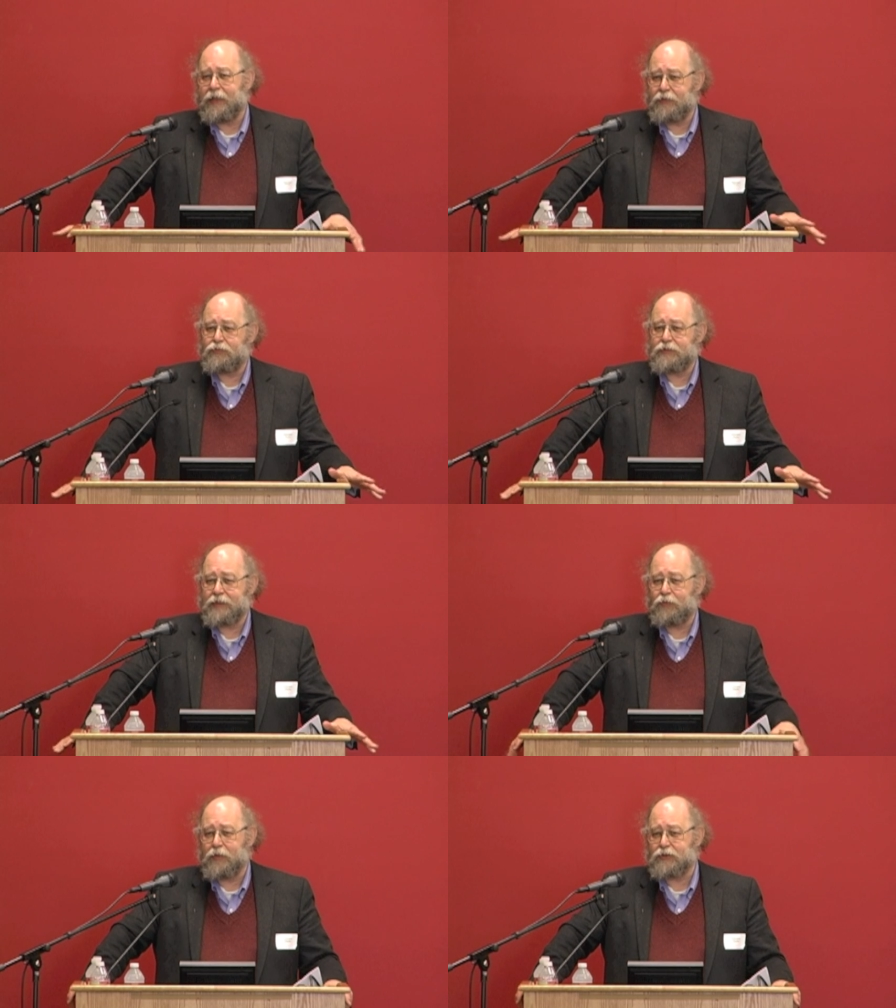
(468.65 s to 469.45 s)

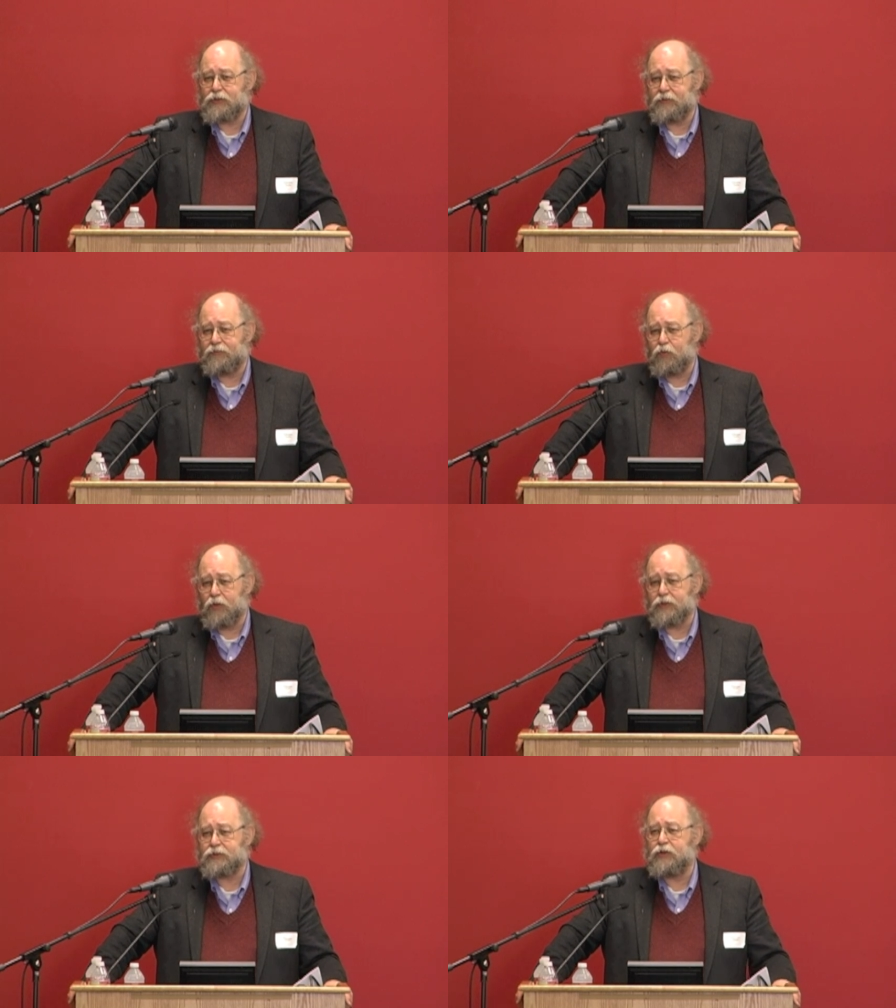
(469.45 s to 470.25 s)
Interesting question, of
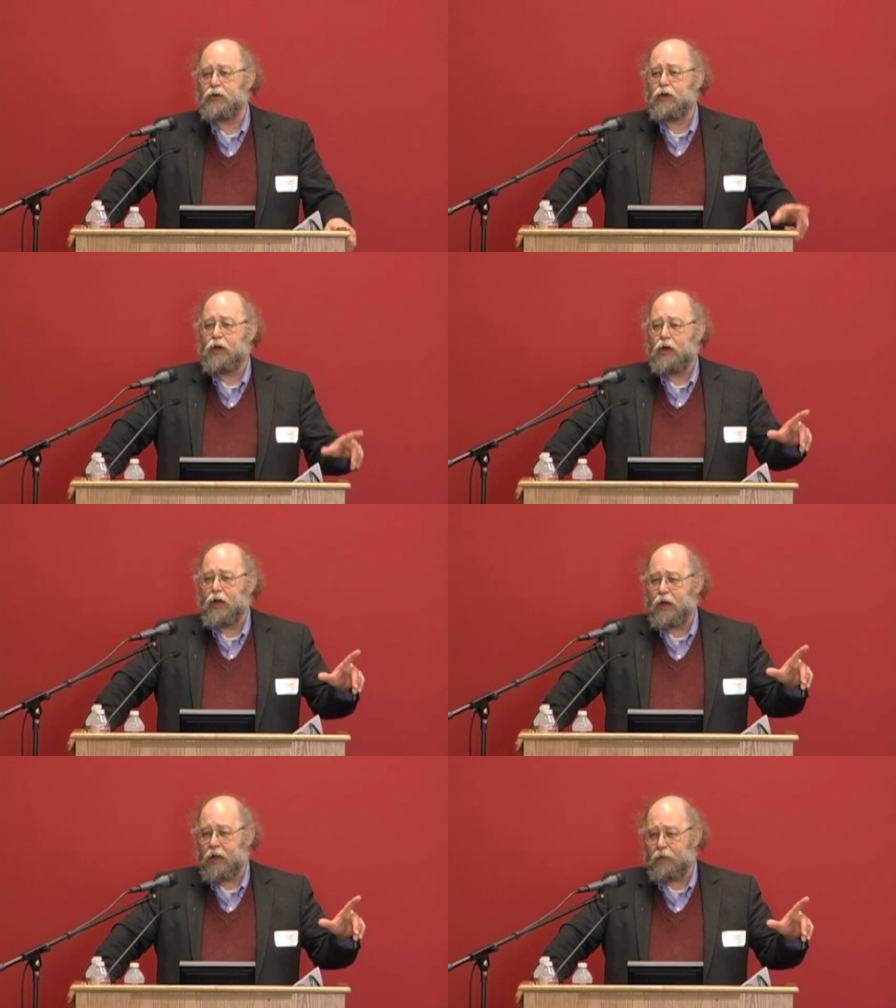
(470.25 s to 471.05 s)
course,
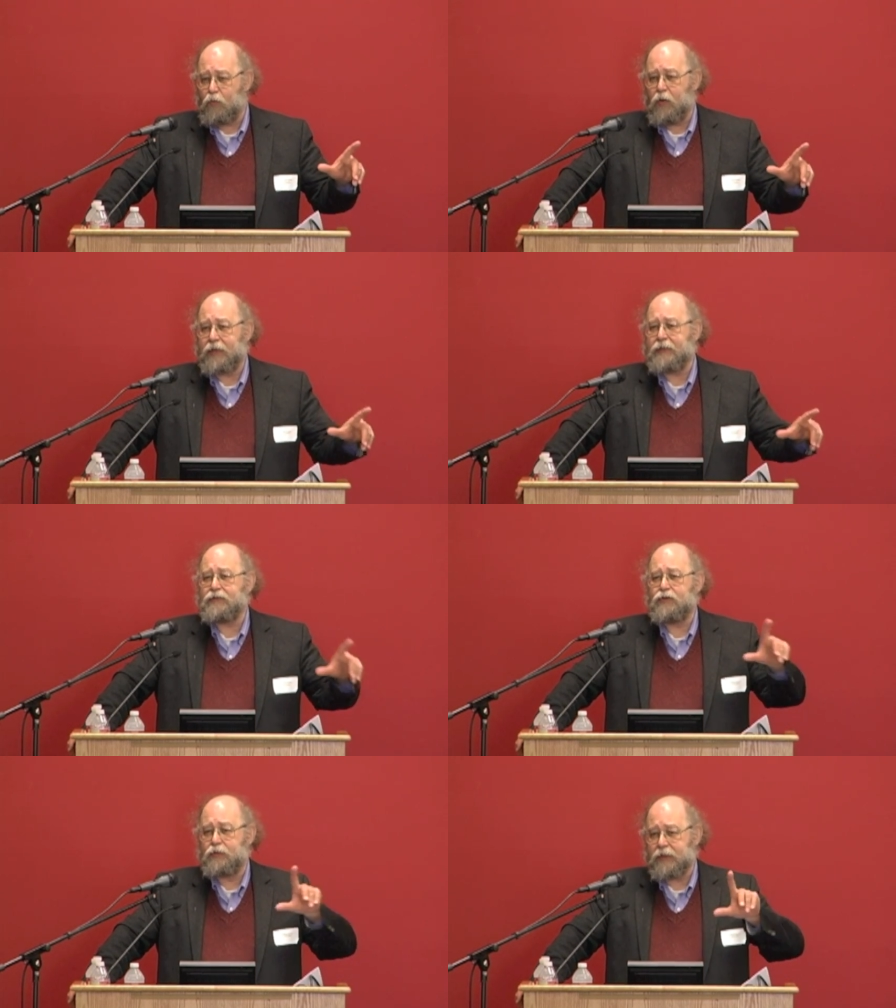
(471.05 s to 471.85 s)
what
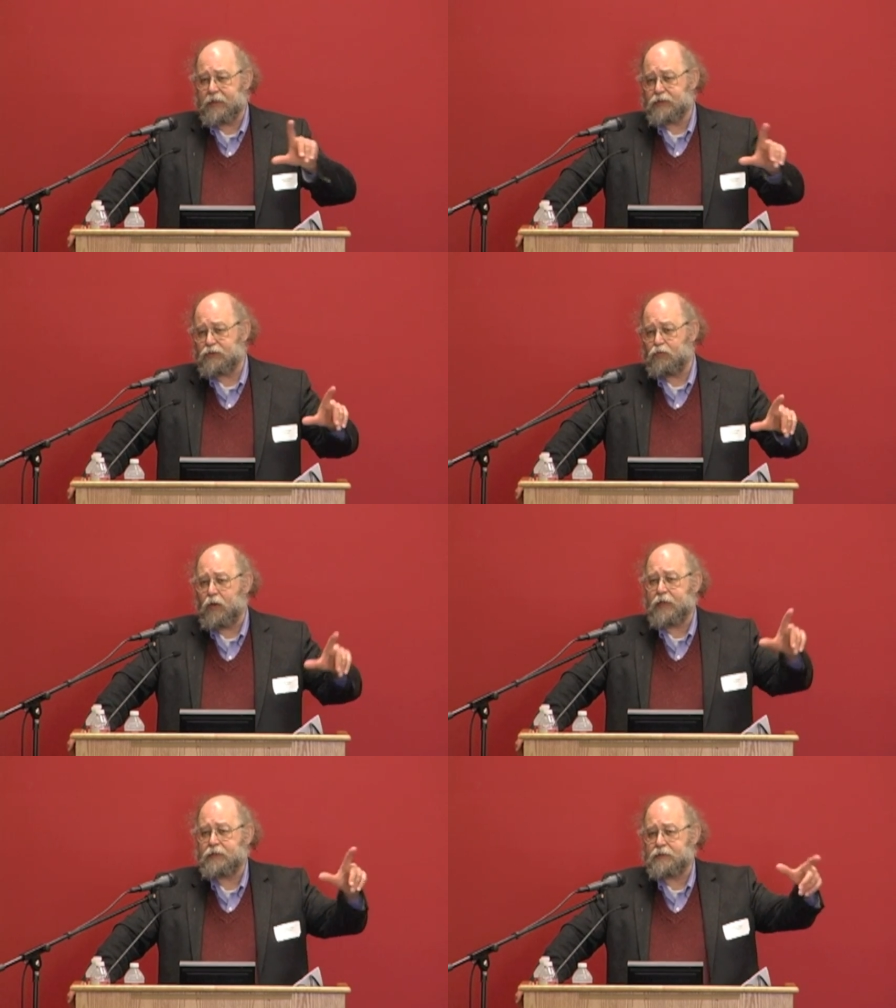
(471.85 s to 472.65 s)
is the relation?
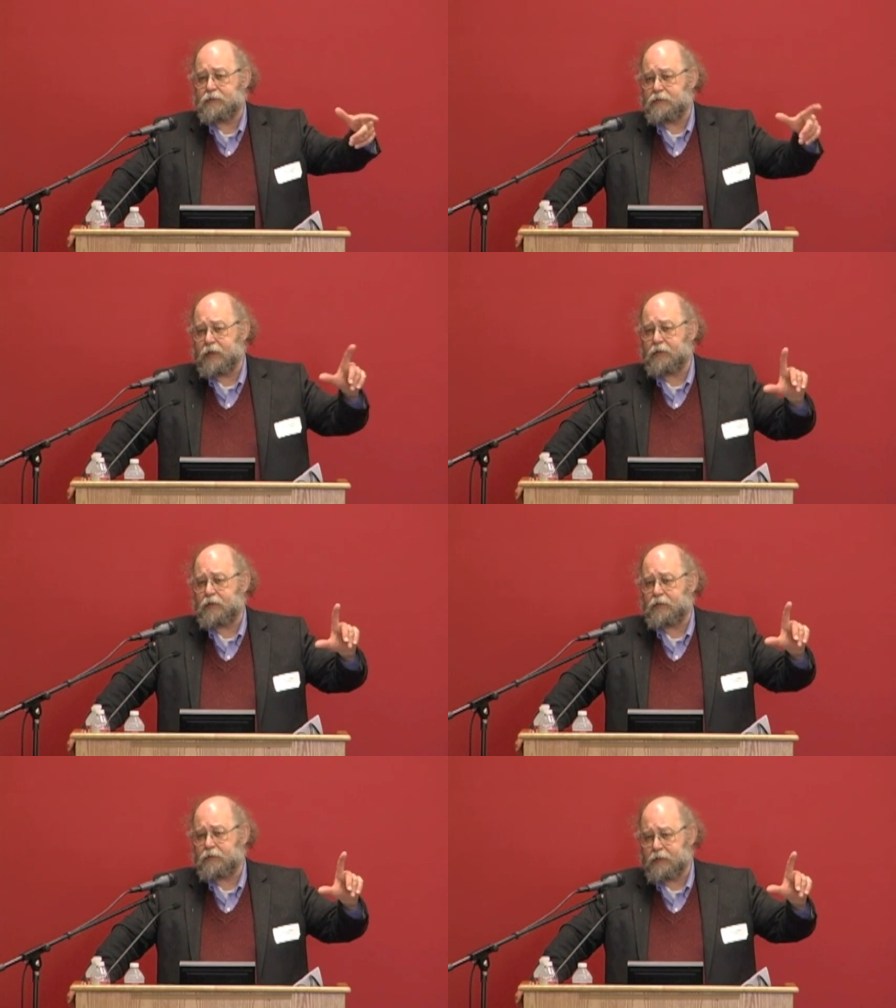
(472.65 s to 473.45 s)
Why does
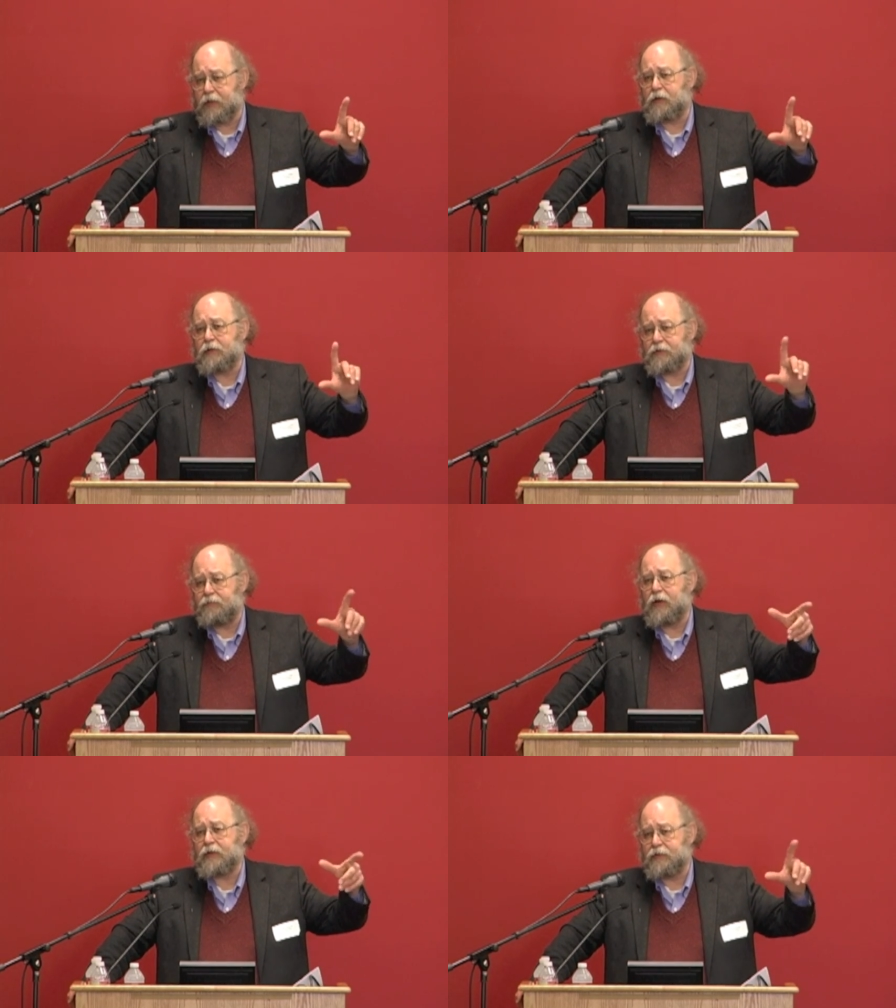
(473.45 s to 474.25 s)
Descartes
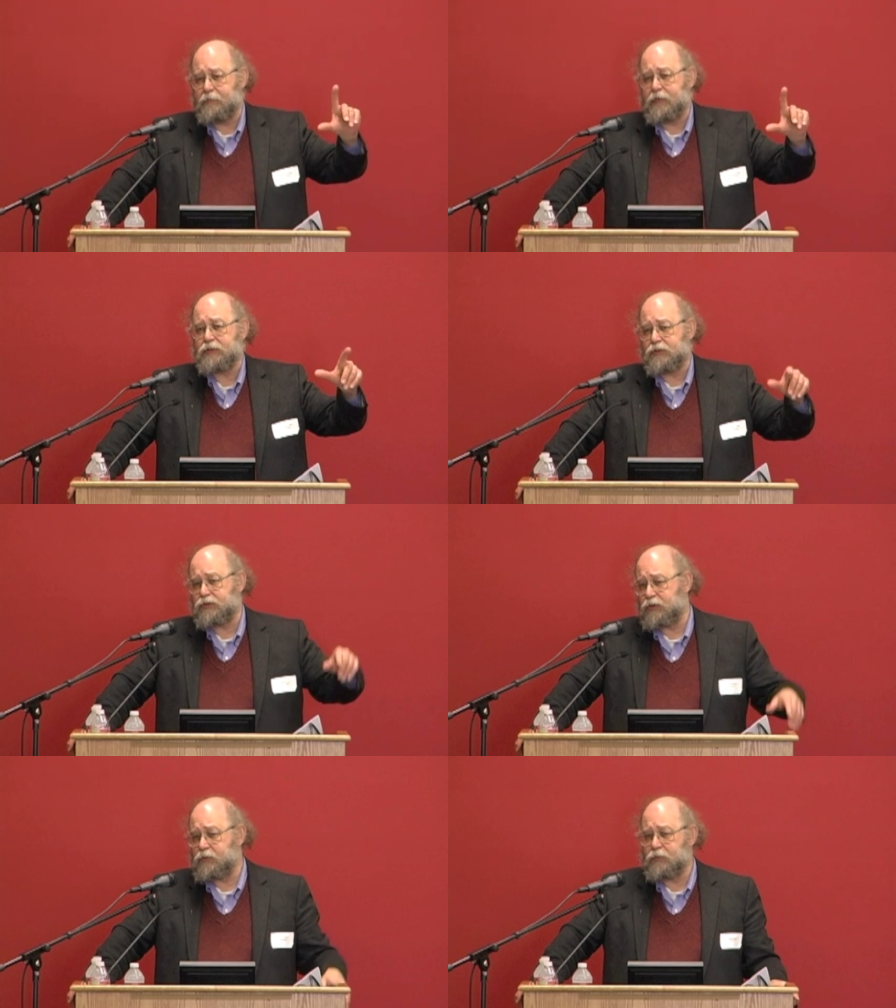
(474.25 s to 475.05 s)
divide them into
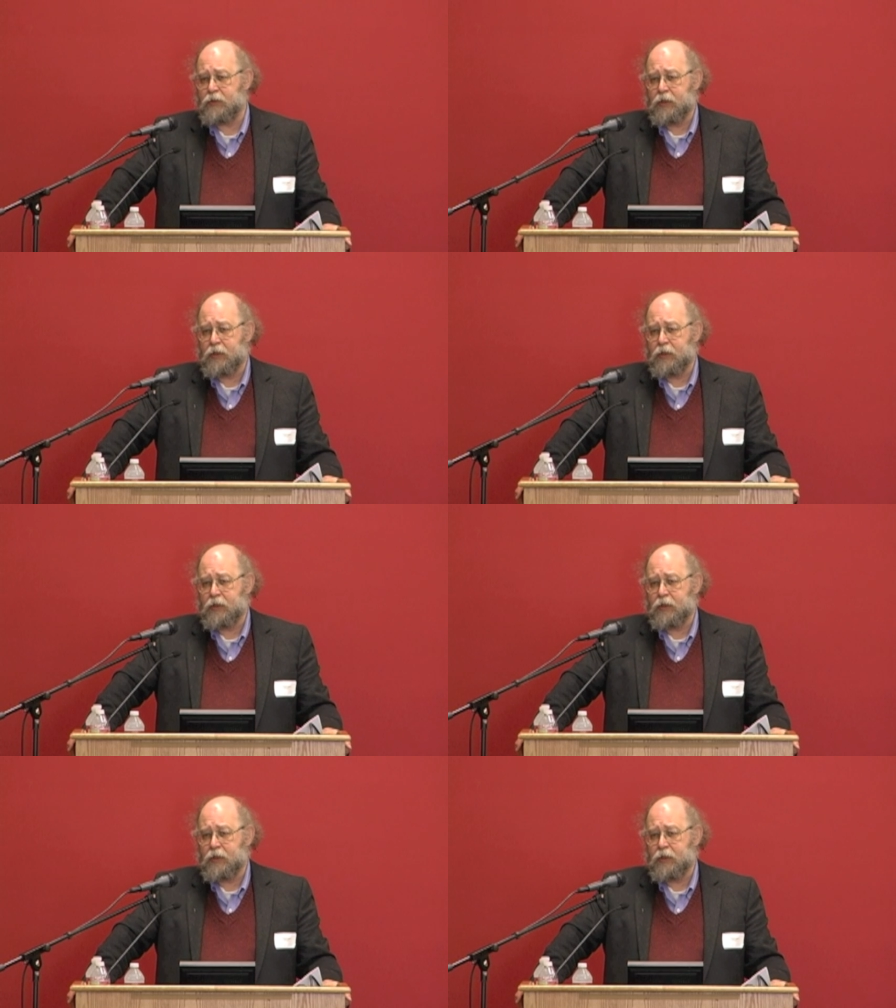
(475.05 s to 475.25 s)
two?